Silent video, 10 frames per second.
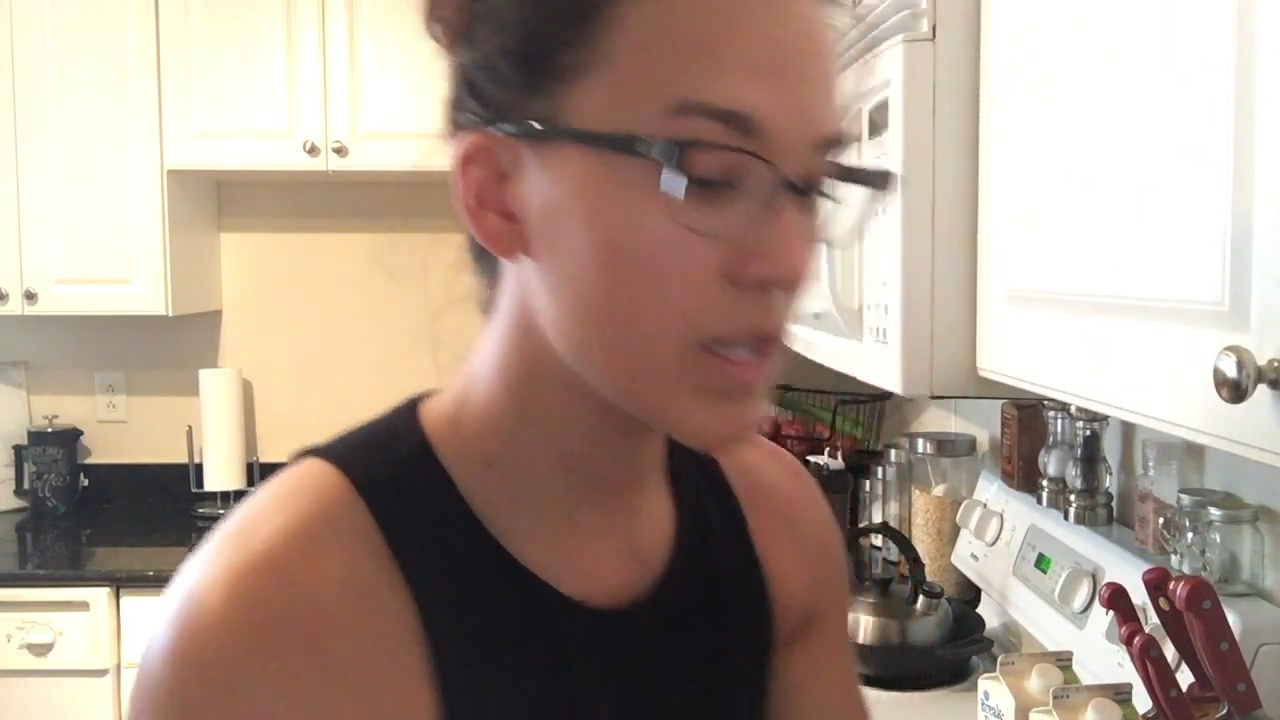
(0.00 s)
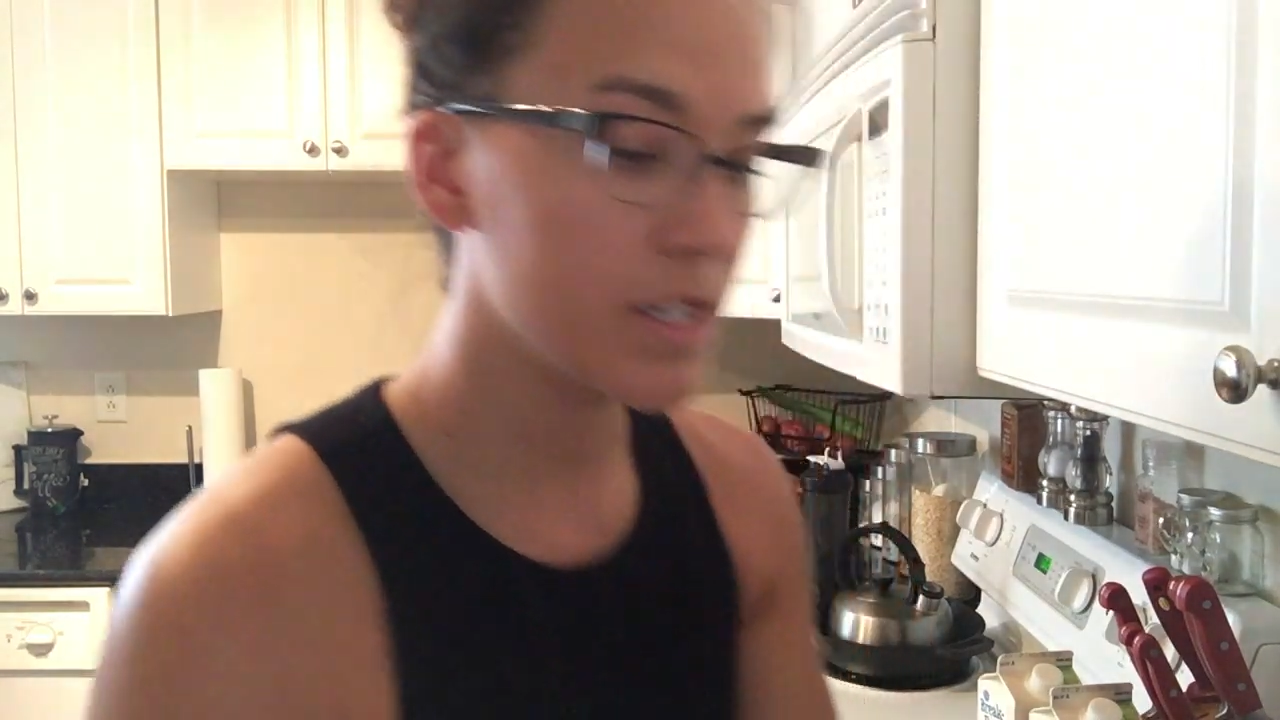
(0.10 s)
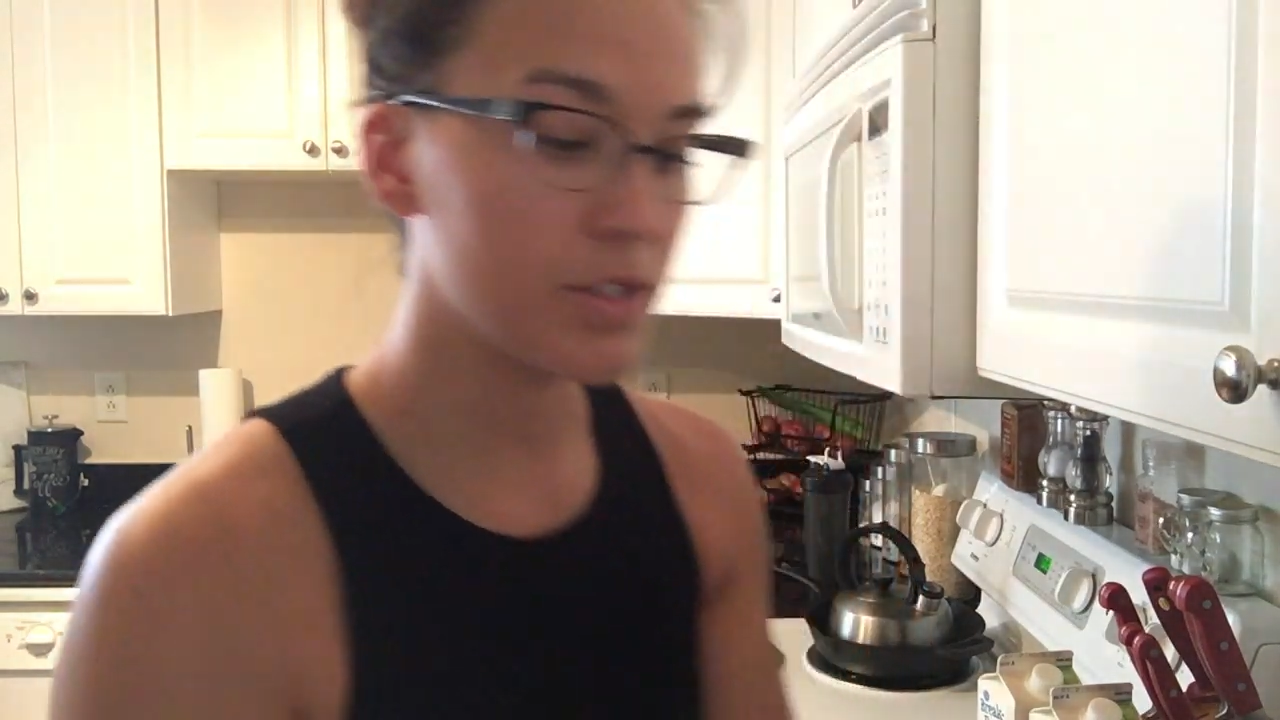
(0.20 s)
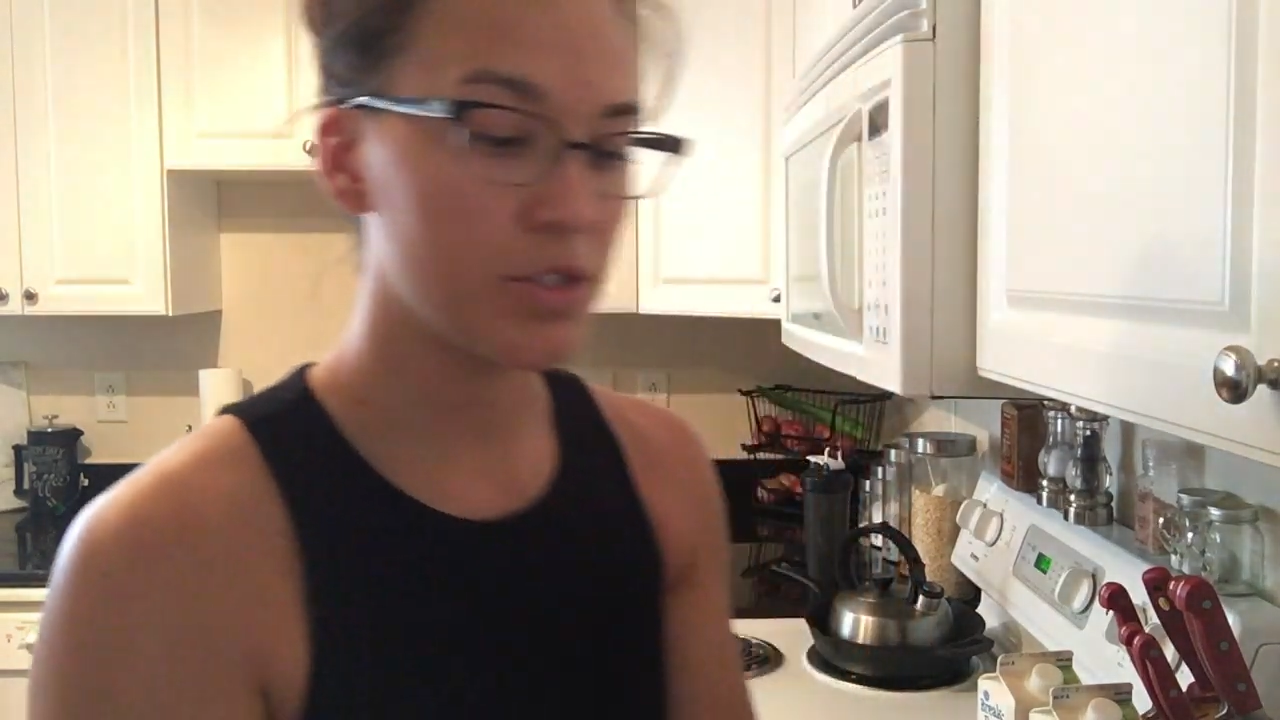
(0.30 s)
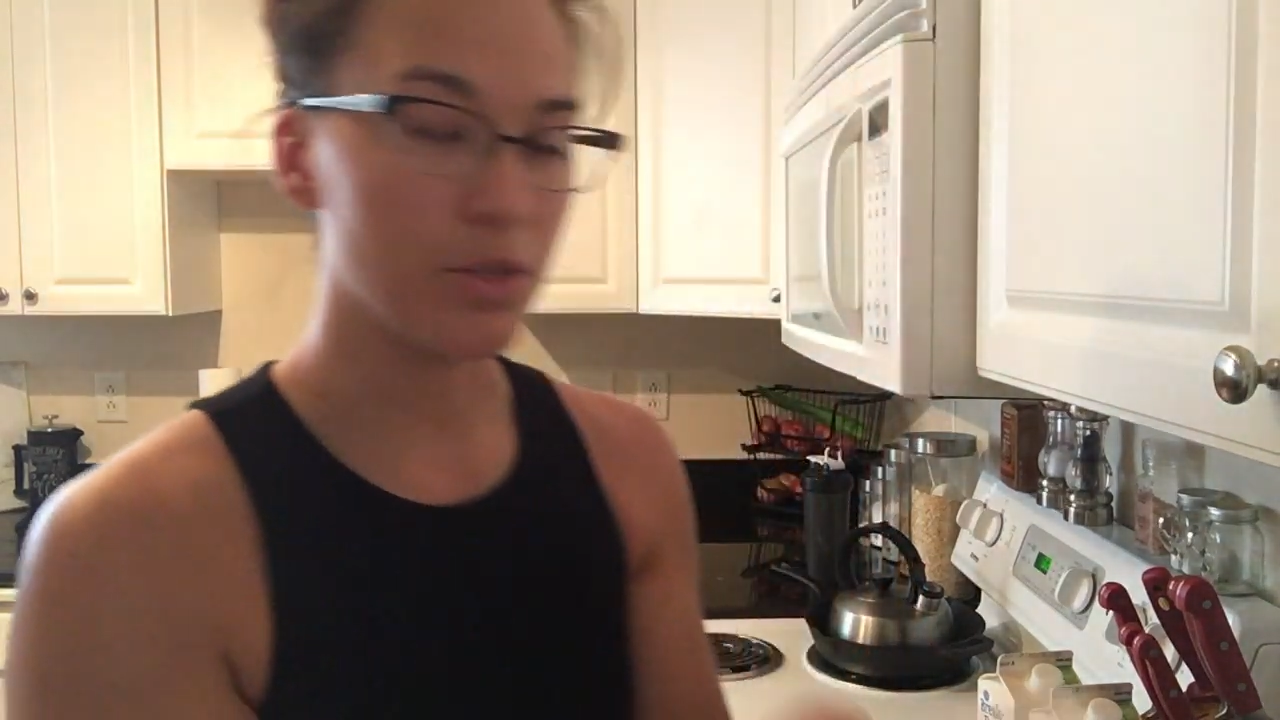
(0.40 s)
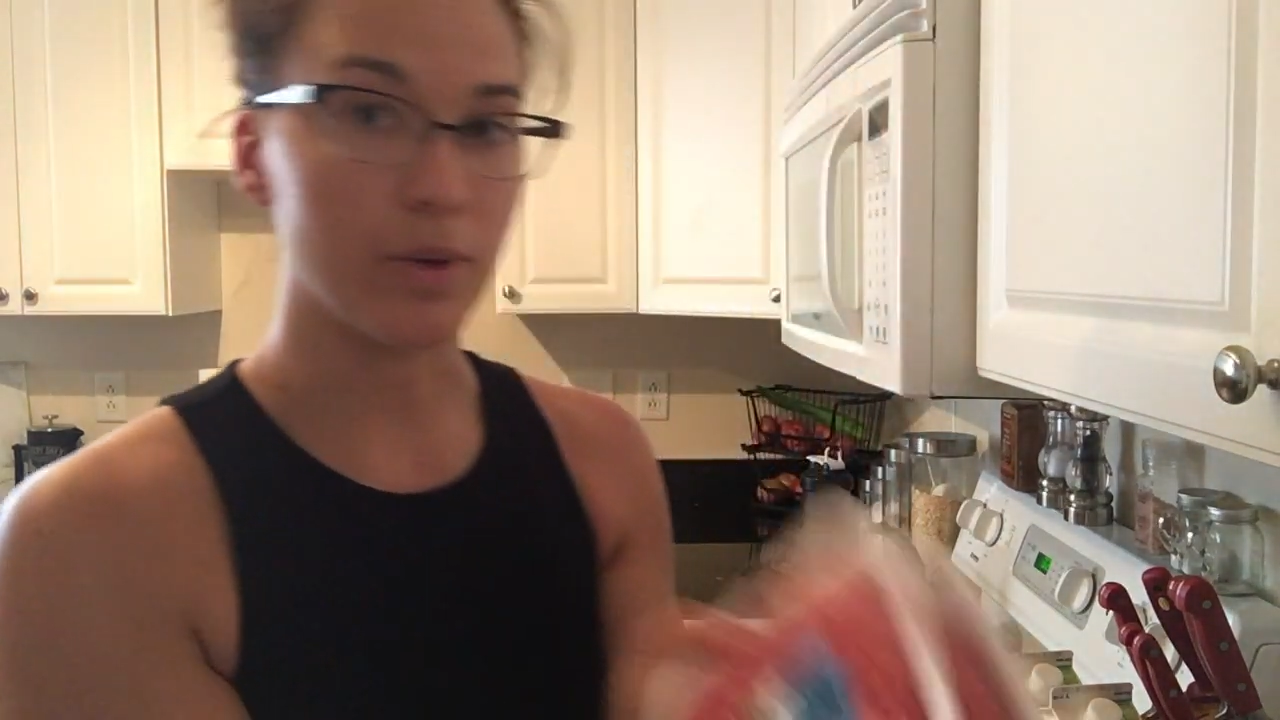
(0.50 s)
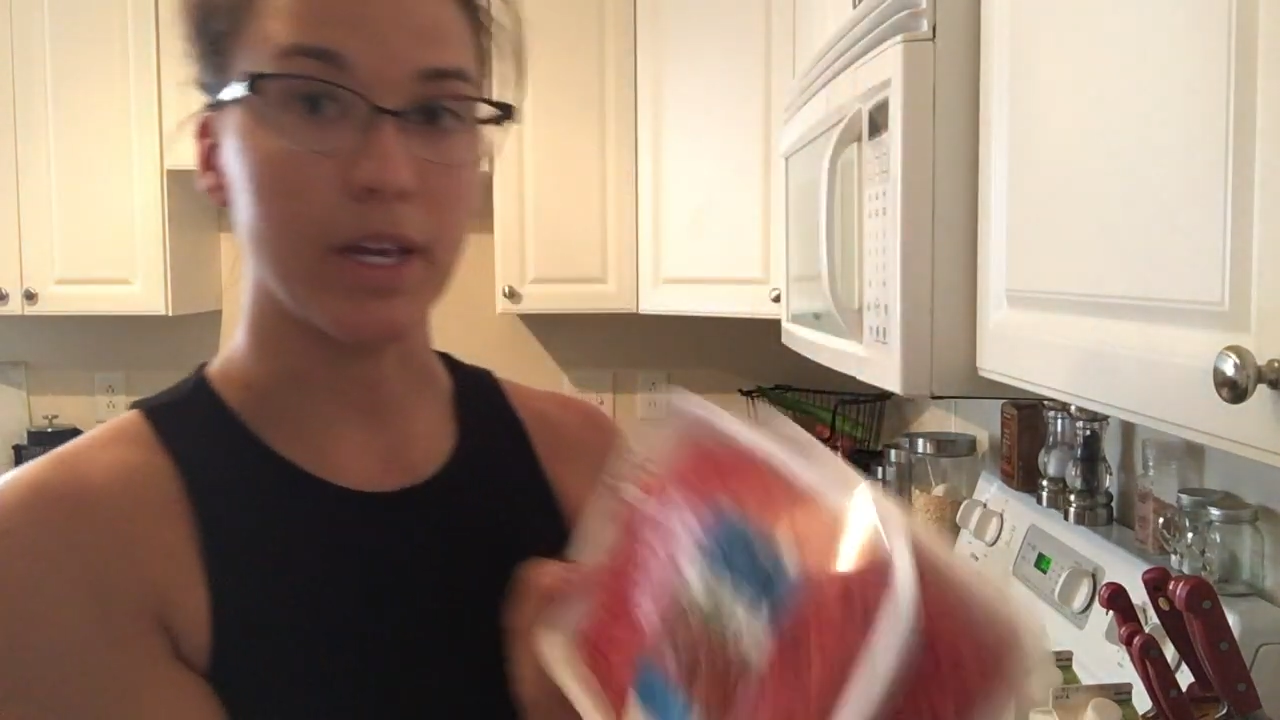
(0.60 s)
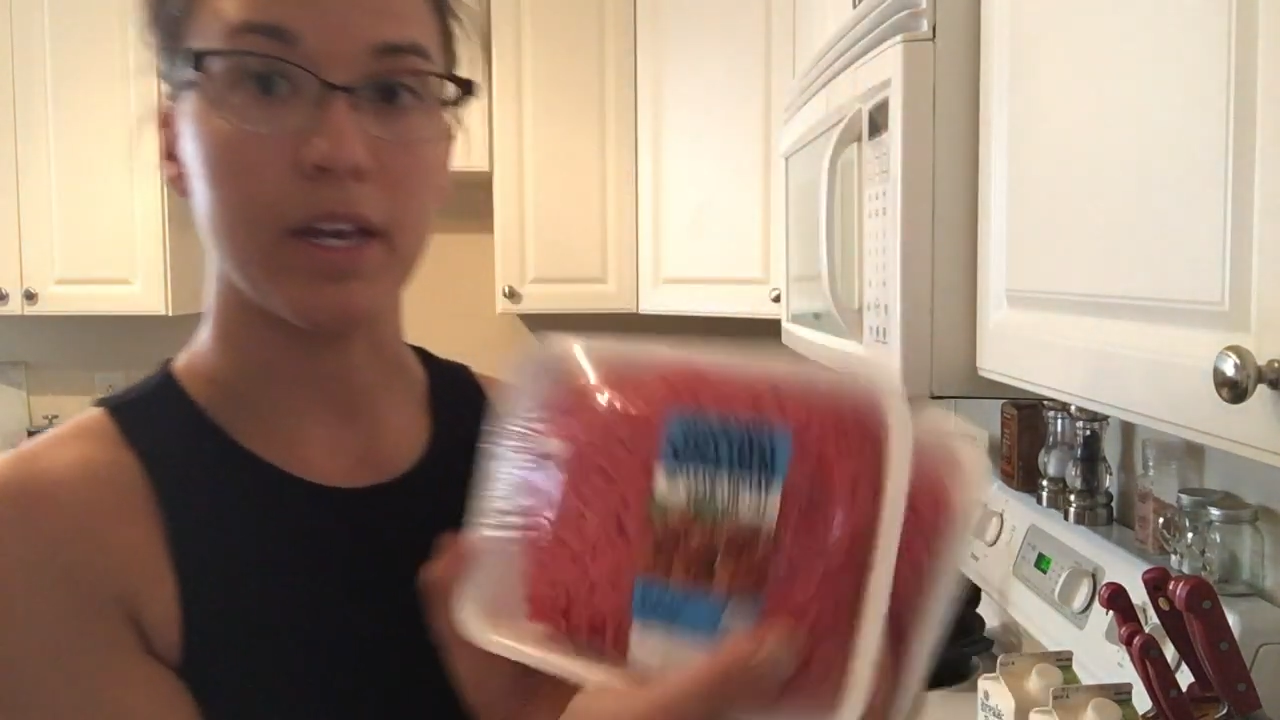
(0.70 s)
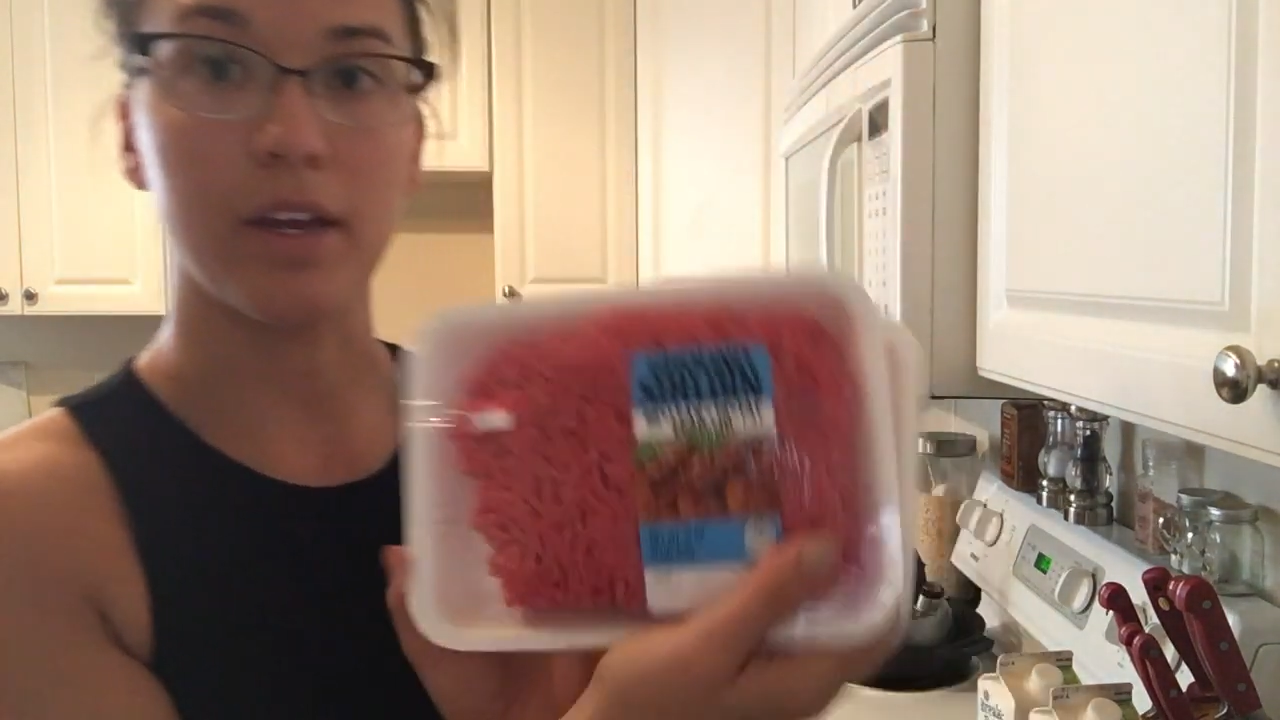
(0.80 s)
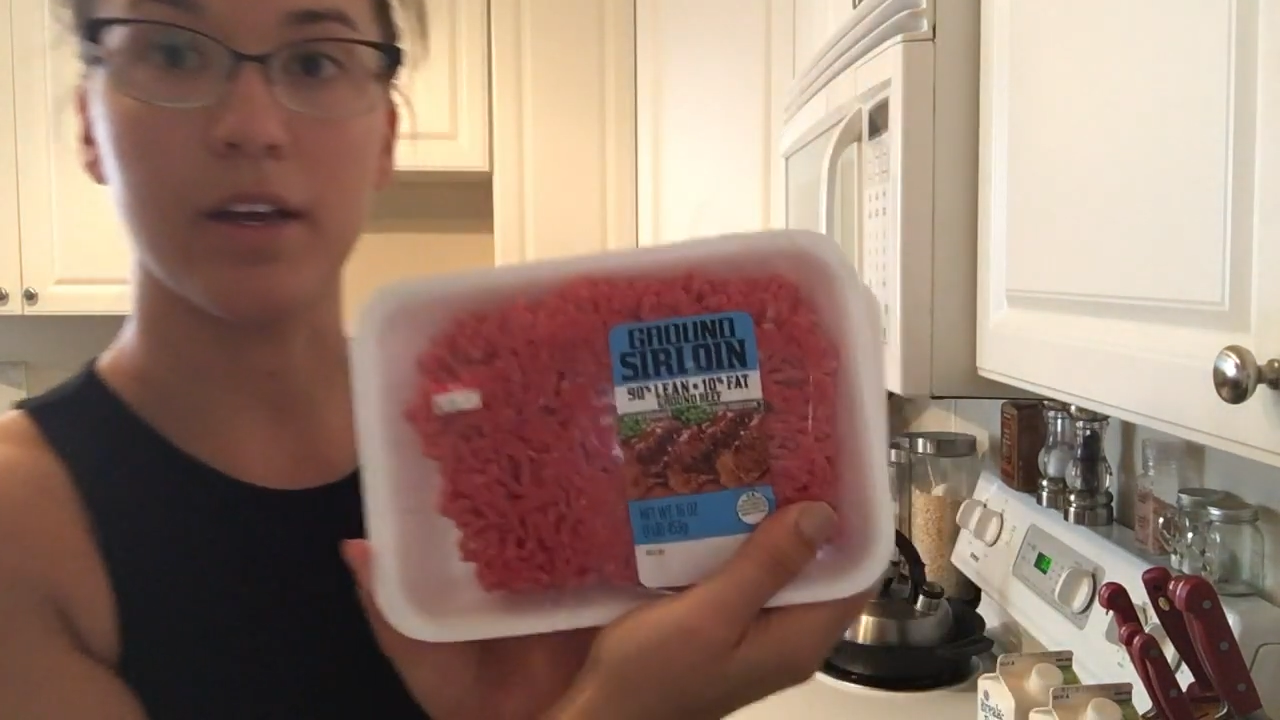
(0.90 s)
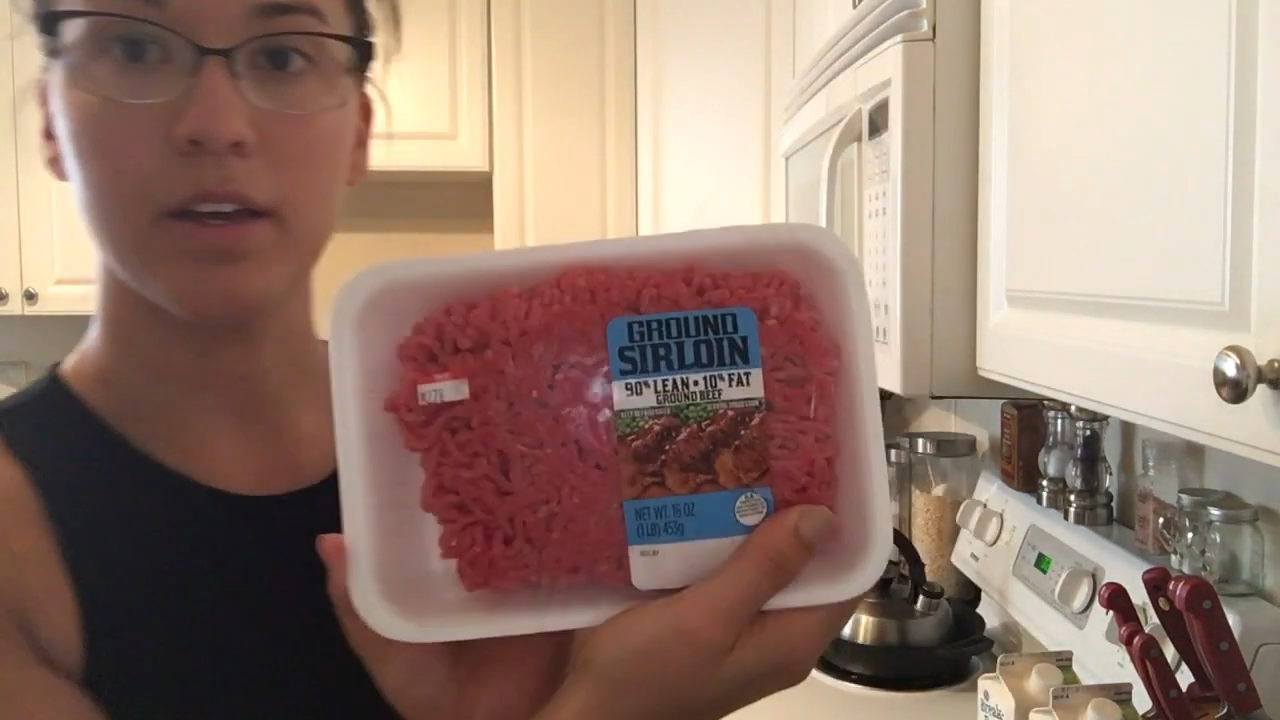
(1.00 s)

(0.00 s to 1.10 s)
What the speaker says: is doing